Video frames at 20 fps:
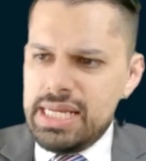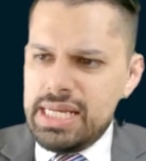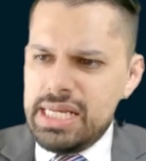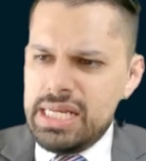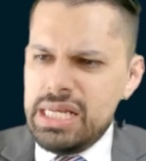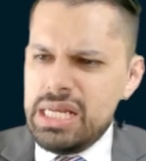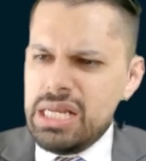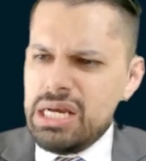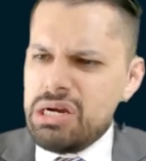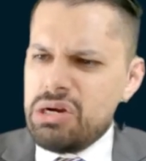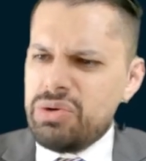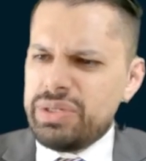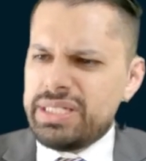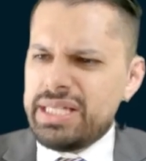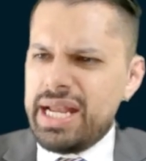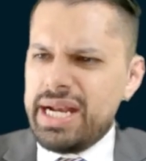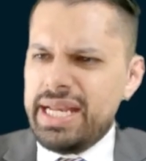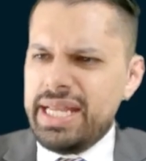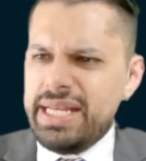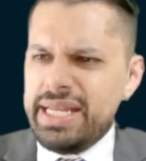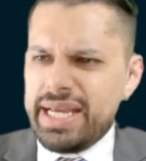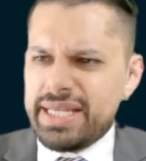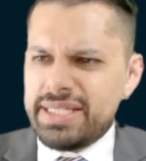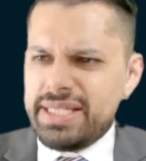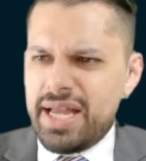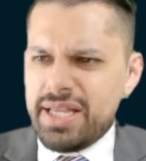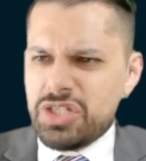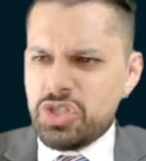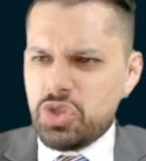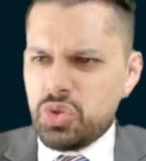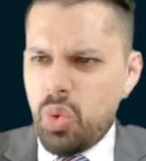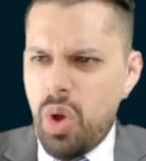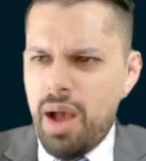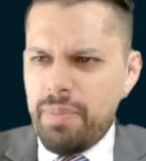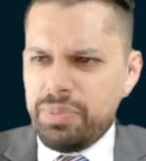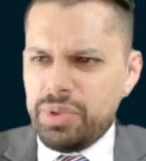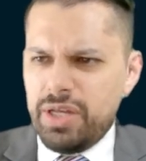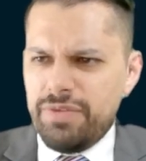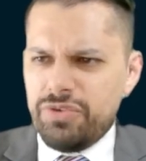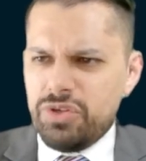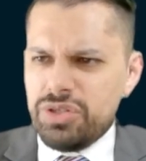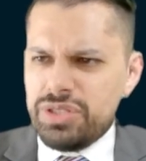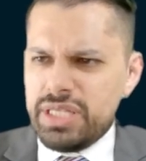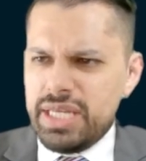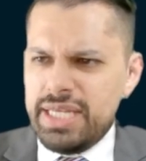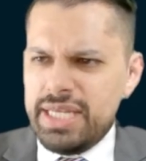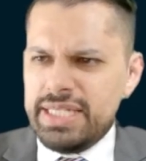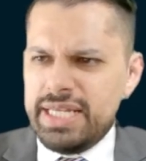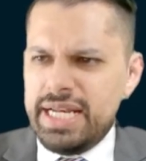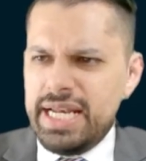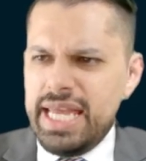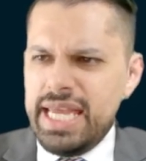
No, it's not an index.swap levels. Is it an